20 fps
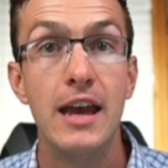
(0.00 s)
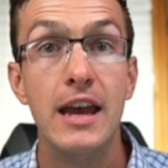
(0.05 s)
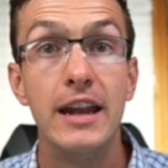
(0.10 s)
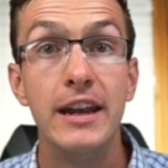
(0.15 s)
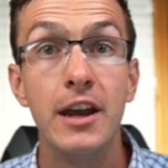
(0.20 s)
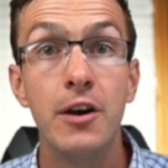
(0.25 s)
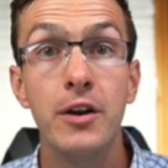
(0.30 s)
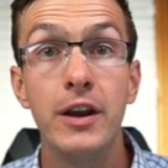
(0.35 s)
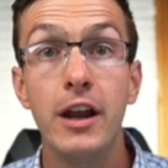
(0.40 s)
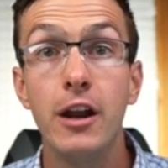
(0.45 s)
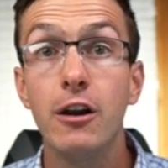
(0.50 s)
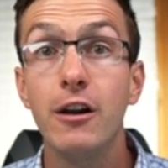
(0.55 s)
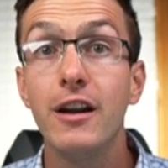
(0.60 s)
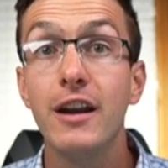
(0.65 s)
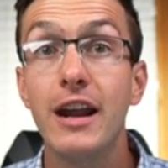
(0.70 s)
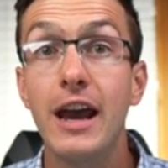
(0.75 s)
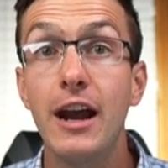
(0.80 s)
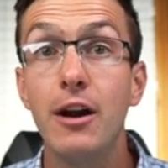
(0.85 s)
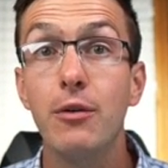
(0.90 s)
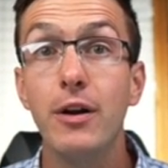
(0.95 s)
Now, inherited
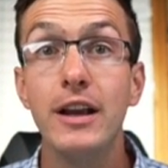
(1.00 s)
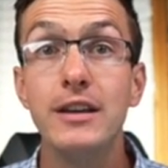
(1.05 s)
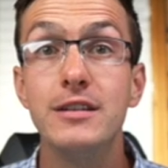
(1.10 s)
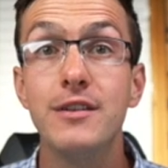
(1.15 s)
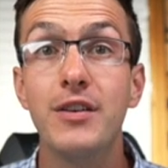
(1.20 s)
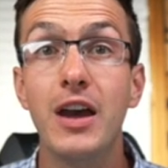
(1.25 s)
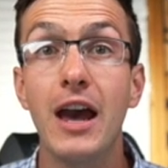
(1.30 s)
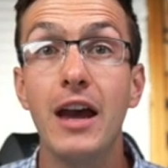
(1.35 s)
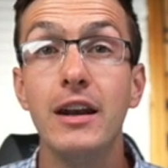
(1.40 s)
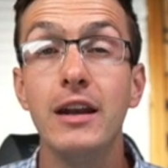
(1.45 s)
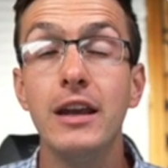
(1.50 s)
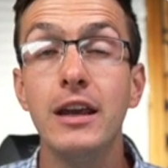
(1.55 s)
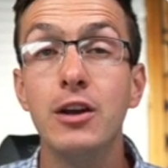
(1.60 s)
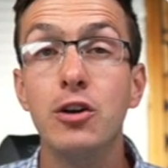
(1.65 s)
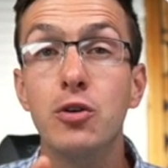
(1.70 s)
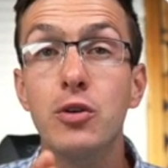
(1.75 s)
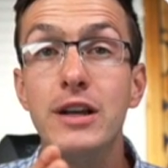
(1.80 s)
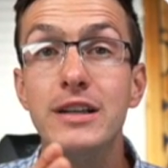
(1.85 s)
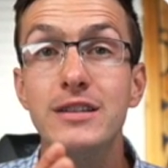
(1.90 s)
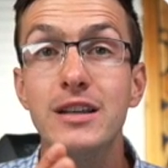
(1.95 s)
IRAs have gotten
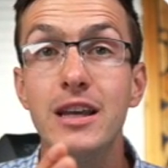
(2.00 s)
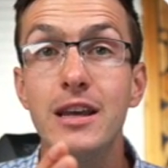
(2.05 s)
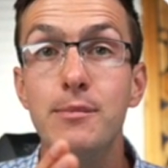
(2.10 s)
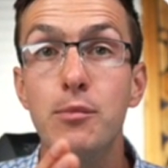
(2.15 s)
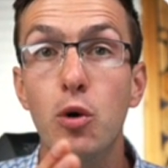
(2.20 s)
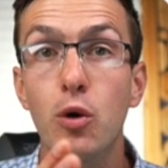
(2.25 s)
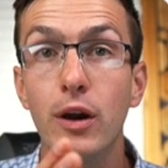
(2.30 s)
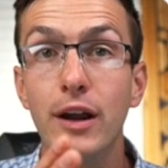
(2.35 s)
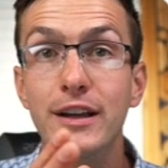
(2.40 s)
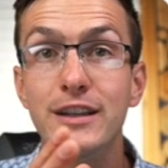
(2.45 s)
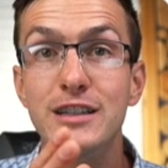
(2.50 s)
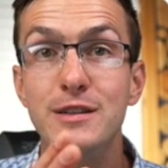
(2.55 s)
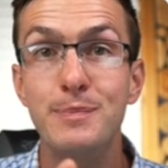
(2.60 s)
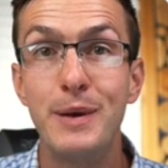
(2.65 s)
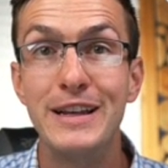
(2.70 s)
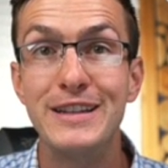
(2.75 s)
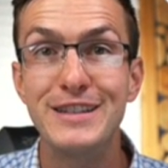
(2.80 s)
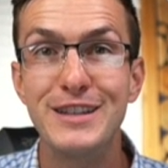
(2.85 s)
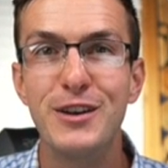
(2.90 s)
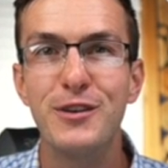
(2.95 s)
increasingly more
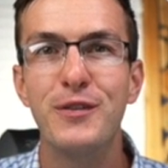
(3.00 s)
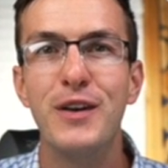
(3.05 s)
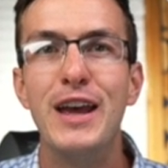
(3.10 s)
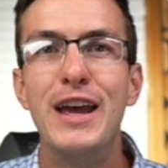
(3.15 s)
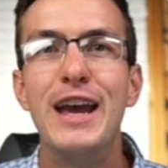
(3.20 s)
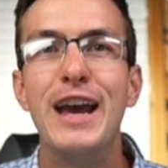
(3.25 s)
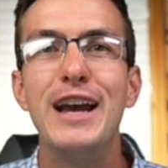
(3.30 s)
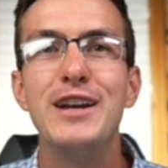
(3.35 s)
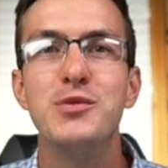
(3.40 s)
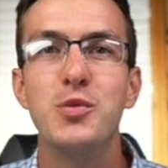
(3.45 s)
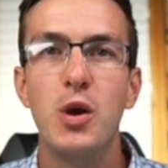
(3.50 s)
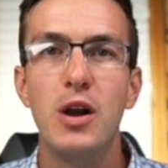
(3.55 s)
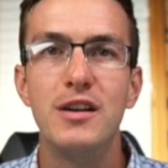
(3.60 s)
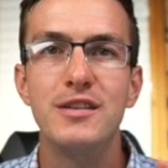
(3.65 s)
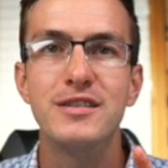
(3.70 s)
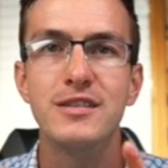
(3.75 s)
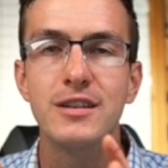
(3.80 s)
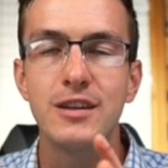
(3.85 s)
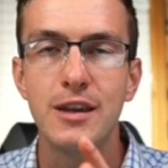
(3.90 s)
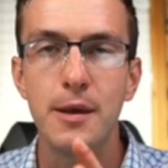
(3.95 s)
expensive as well
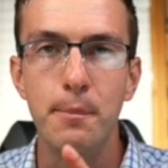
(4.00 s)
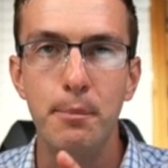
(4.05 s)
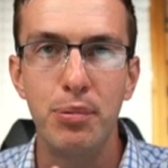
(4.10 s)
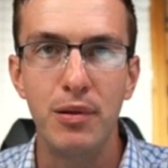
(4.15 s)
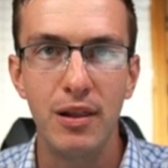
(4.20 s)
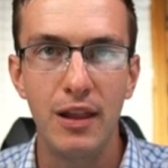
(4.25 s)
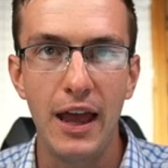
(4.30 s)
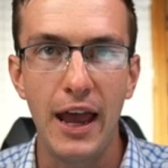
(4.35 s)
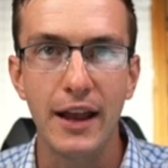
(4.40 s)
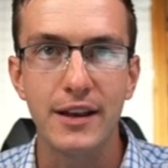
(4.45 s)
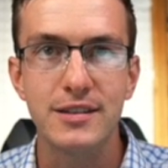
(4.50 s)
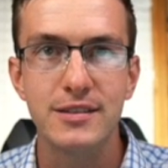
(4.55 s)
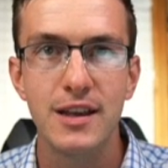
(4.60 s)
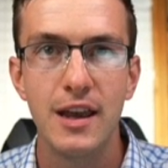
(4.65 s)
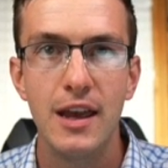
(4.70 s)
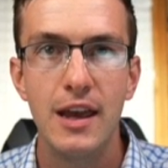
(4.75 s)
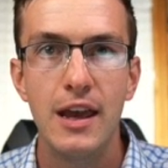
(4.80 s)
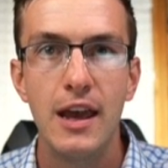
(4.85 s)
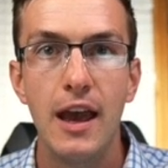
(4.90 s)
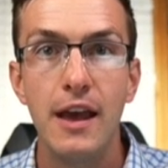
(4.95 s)
as complex,
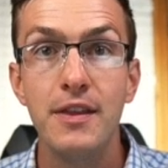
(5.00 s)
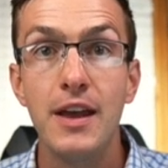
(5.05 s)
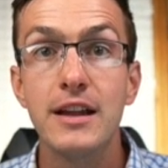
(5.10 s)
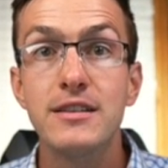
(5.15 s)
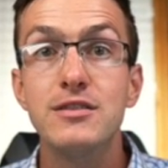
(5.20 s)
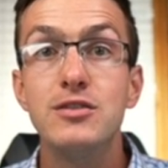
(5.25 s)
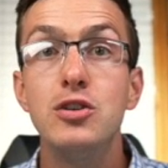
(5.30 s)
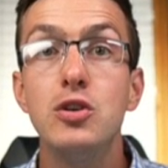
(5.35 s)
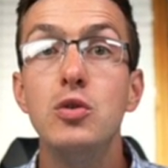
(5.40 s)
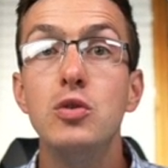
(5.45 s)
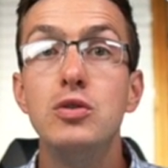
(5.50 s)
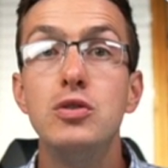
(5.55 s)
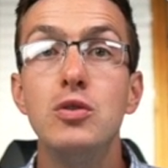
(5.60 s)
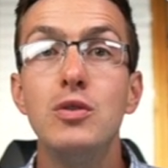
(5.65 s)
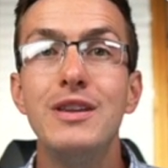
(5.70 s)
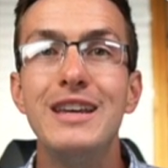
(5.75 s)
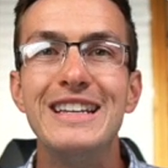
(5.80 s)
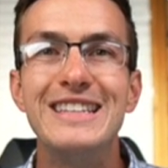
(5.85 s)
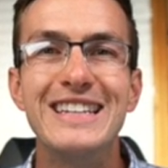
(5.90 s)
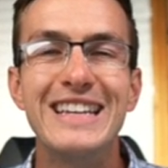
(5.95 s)
and that's due to
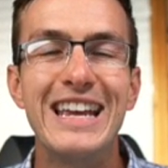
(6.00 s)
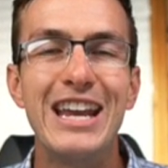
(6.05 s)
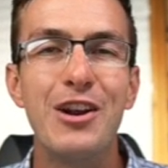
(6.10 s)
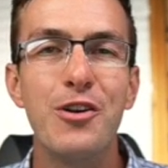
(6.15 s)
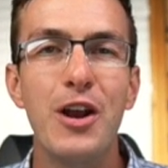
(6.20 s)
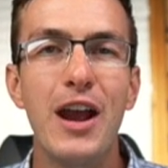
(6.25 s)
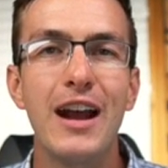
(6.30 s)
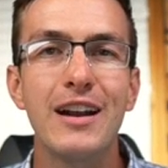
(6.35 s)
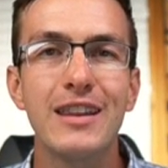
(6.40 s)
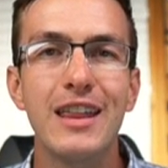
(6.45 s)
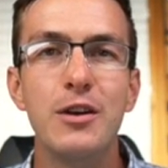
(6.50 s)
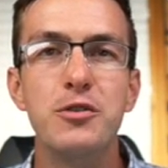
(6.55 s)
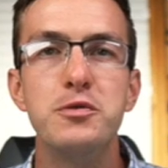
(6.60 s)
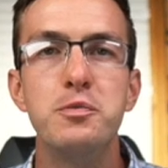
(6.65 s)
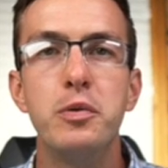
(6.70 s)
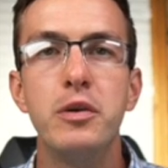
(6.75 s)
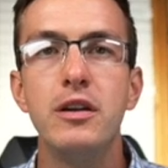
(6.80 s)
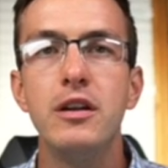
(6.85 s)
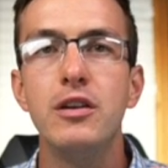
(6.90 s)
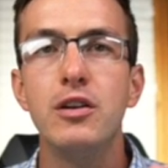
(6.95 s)
the Secure Act that was
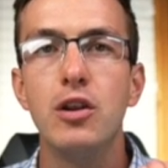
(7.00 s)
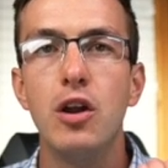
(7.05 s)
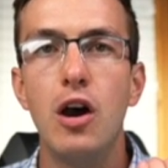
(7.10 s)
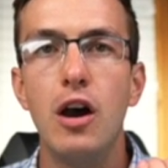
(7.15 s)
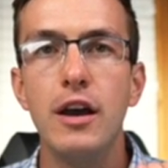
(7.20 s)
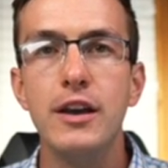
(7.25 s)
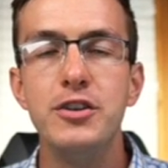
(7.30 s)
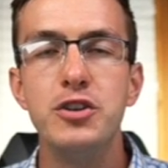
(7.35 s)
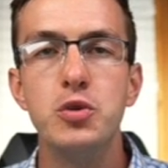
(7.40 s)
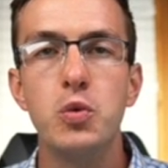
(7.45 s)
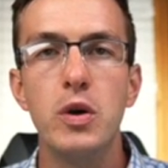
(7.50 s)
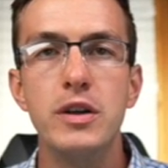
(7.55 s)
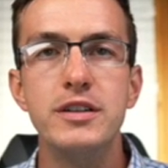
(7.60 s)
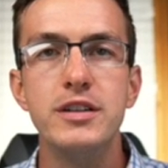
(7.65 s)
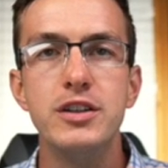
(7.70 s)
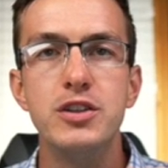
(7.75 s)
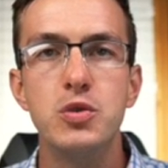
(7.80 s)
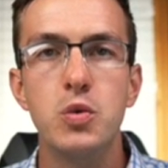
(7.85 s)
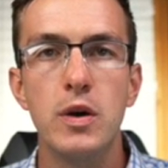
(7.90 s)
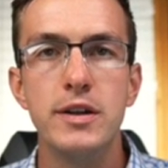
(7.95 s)
put into law in
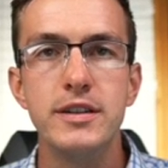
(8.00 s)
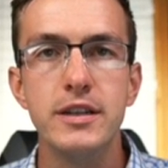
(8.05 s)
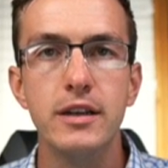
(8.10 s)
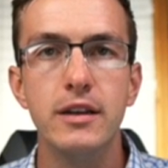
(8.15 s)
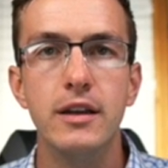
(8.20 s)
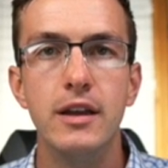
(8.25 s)
2020.